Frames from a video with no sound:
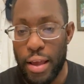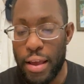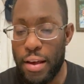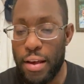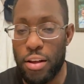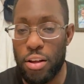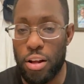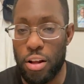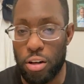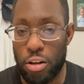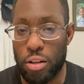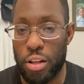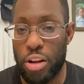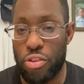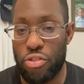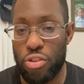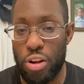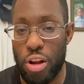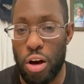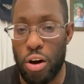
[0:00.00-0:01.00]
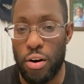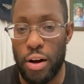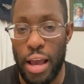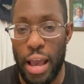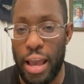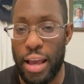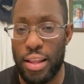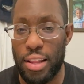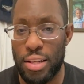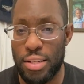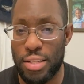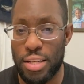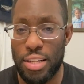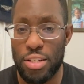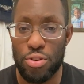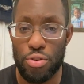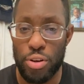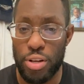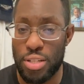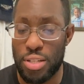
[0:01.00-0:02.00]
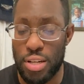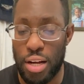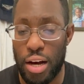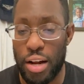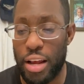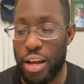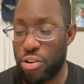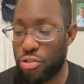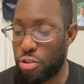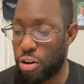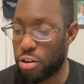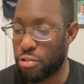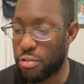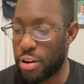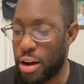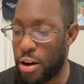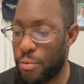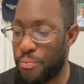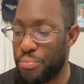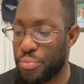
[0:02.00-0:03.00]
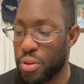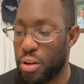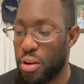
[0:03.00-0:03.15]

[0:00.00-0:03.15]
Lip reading: it'll let you know, hey, this is or is not a truck route.